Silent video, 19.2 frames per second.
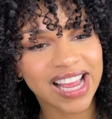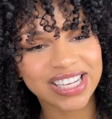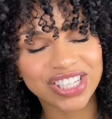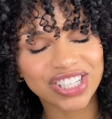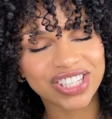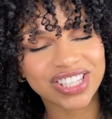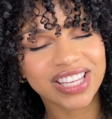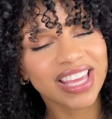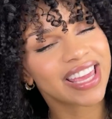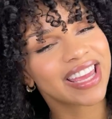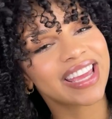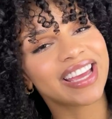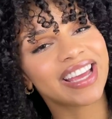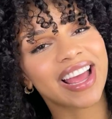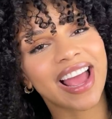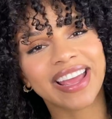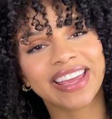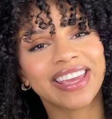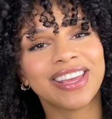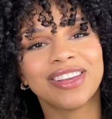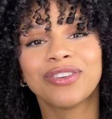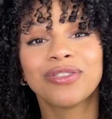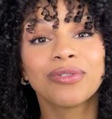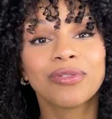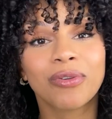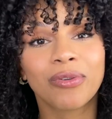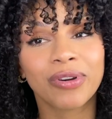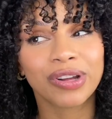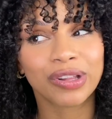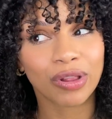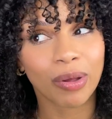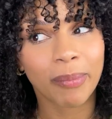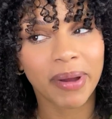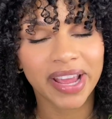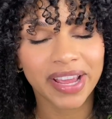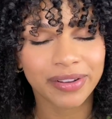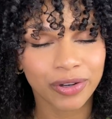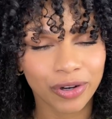can't do the oil on
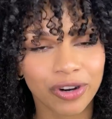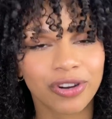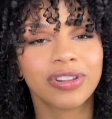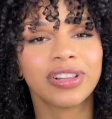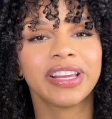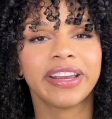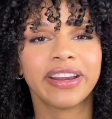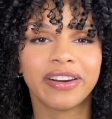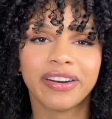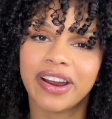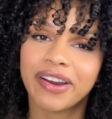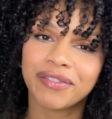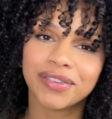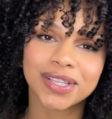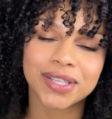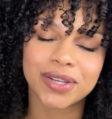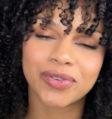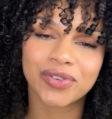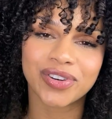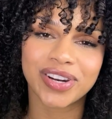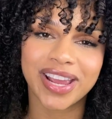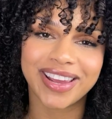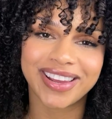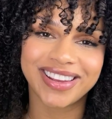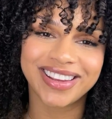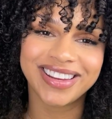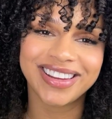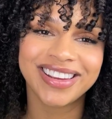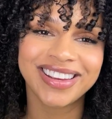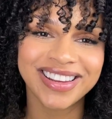my curly hair every single day.